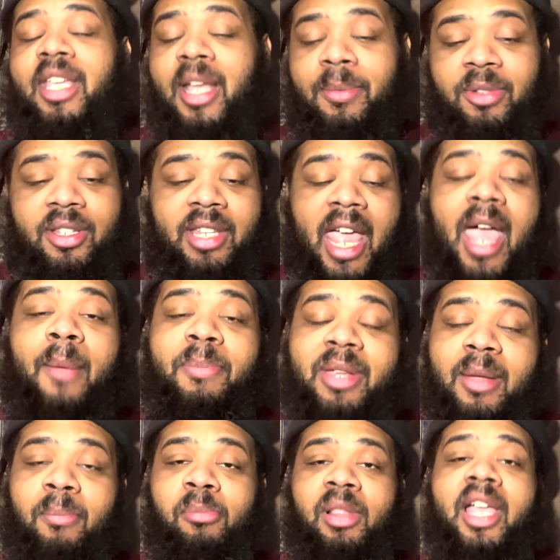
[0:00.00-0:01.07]
I'm just happy
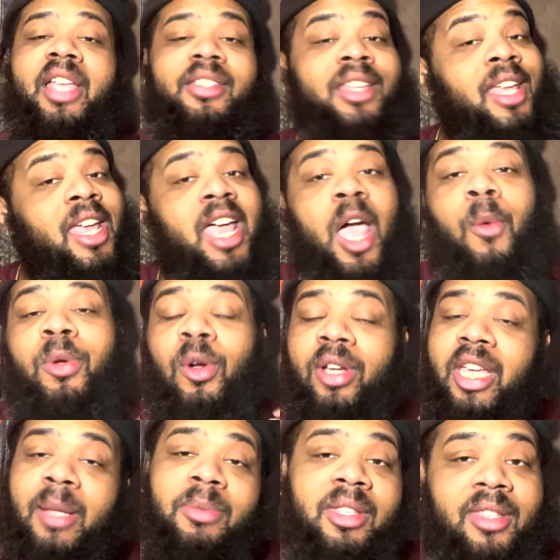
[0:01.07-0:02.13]
and blessed, and we're gonna
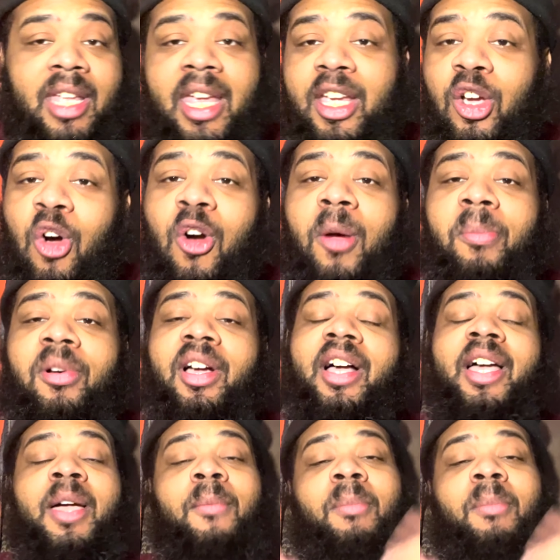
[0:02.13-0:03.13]
keep this thing going, bruh.